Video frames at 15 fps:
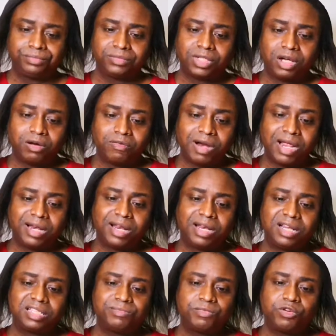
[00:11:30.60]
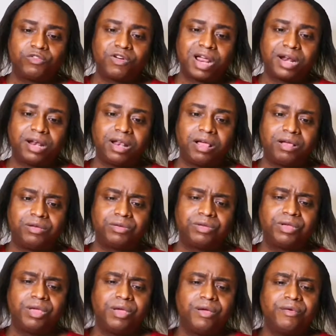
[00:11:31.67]
now let's move right along.
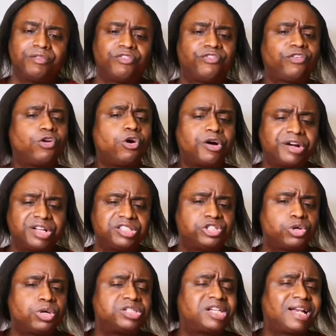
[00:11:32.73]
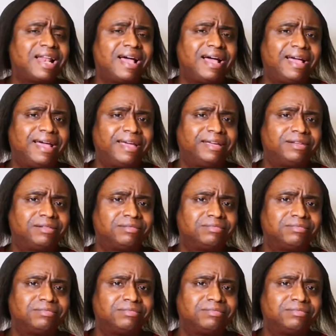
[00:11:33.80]
Florida Georgia Line.